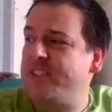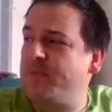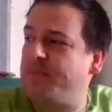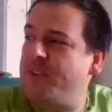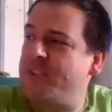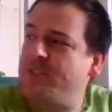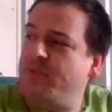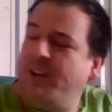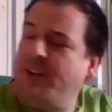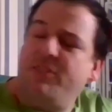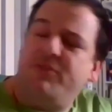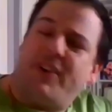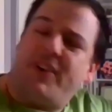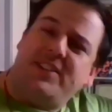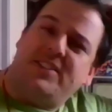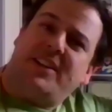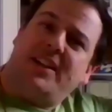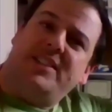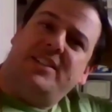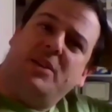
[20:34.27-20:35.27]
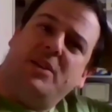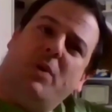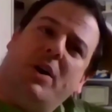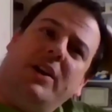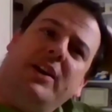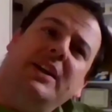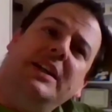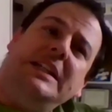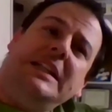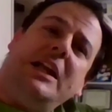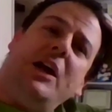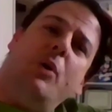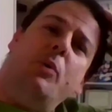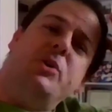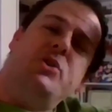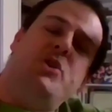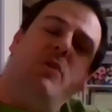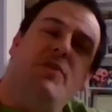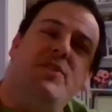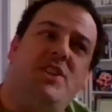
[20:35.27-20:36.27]
There's a really fascinating one,
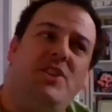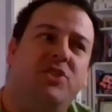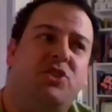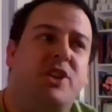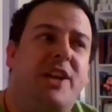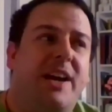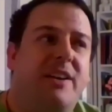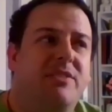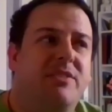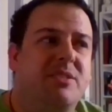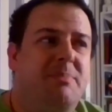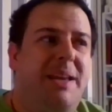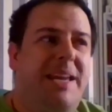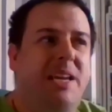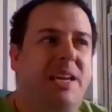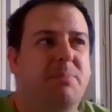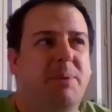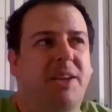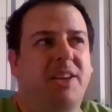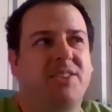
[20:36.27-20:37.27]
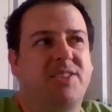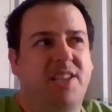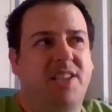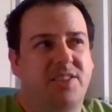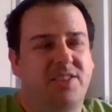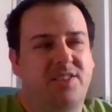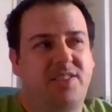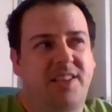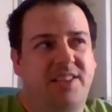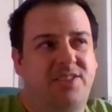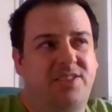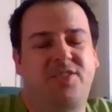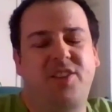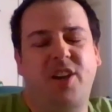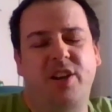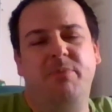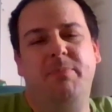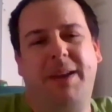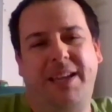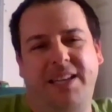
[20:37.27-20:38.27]
which obviously stood out to me because
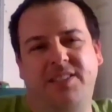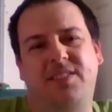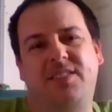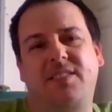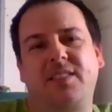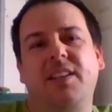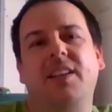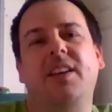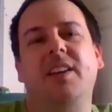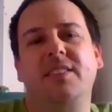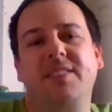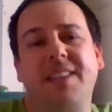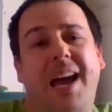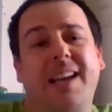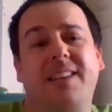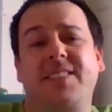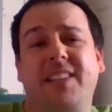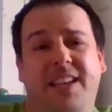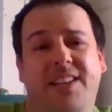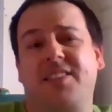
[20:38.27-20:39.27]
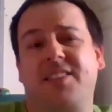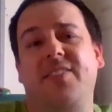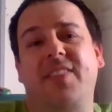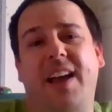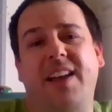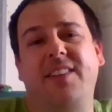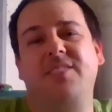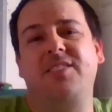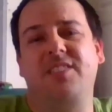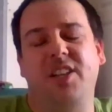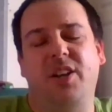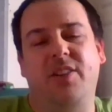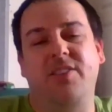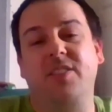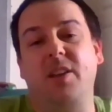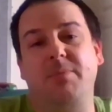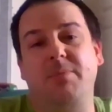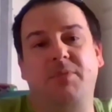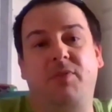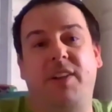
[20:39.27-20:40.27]
it's turn-based tactics, and that's
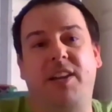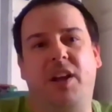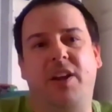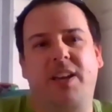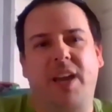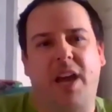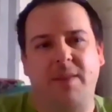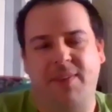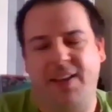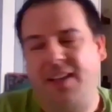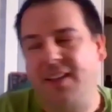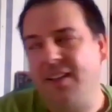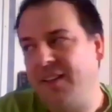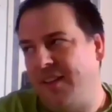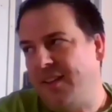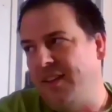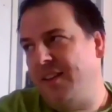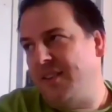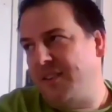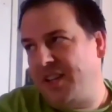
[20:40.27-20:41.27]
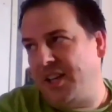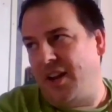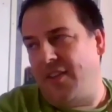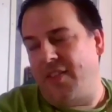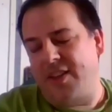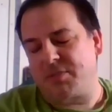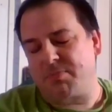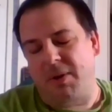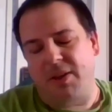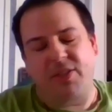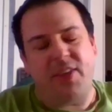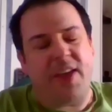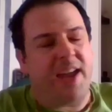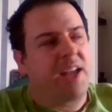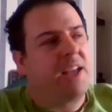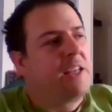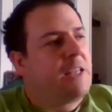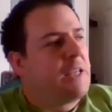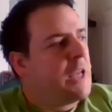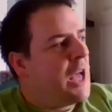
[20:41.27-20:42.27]
in terms of video gaming, that's my
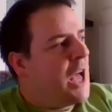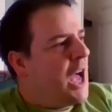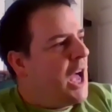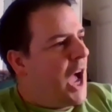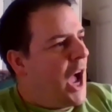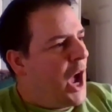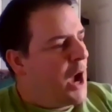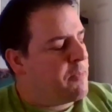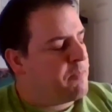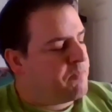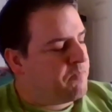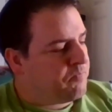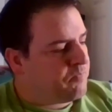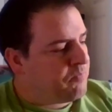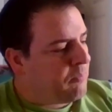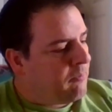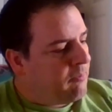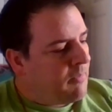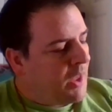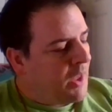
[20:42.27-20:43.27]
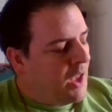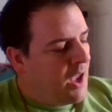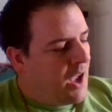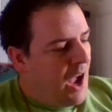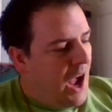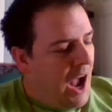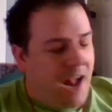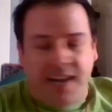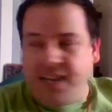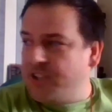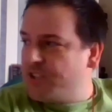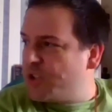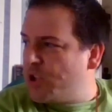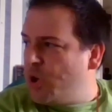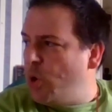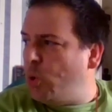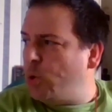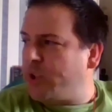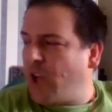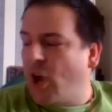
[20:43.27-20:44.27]
thing. And
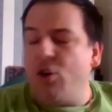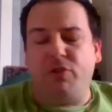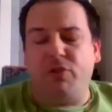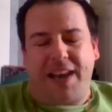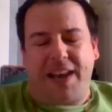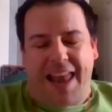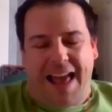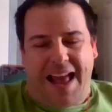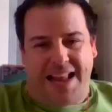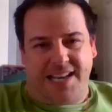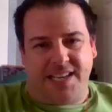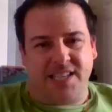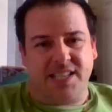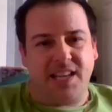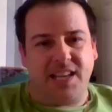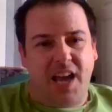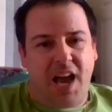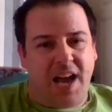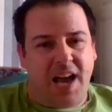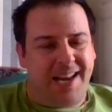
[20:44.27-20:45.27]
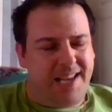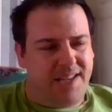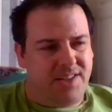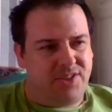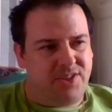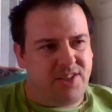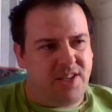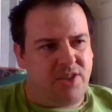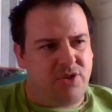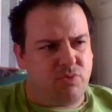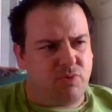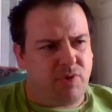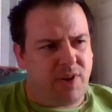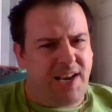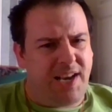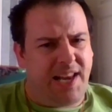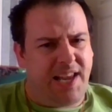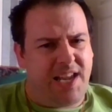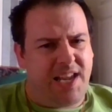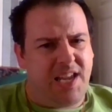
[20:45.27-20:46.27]
it's called Overland, and it's this
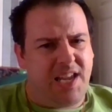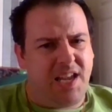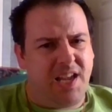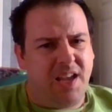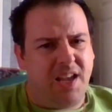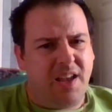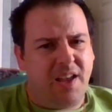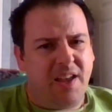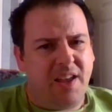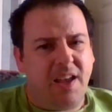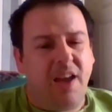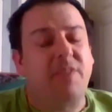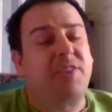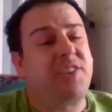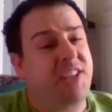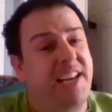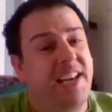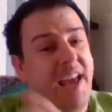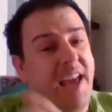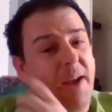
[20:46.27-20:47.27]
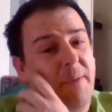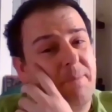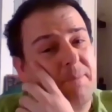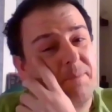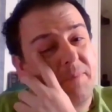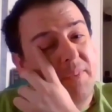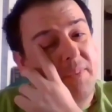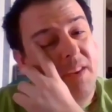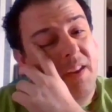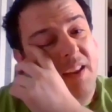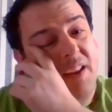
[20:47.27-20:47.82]
really. Have you seen it?